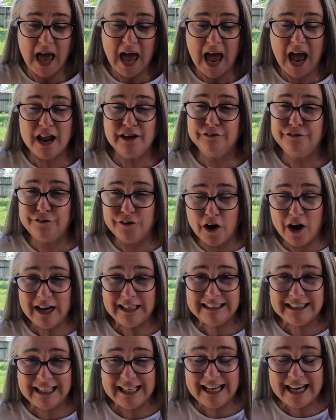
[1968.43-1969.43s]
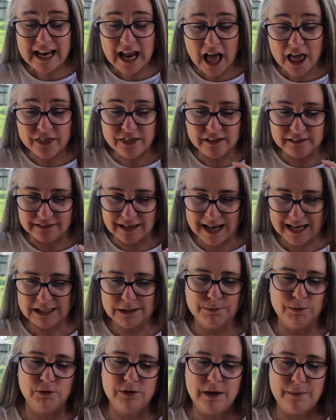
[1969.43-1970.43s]
And finally, the
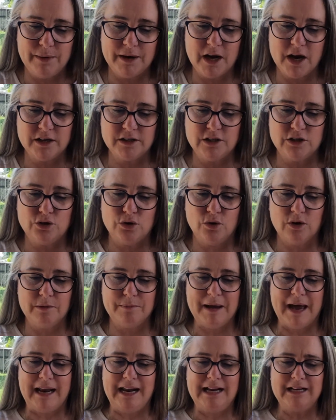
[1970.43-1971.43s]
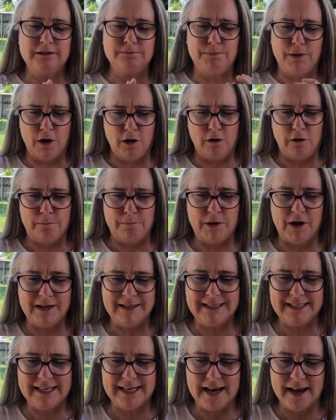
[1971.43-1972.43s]
last book that we're going to talk about is Pearl by
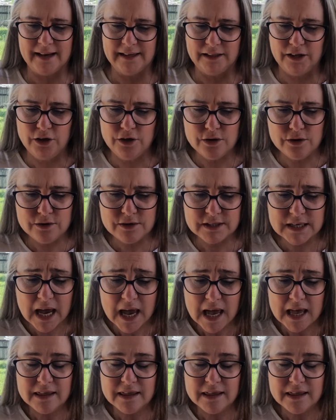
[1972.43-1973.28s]
Sian Hughes.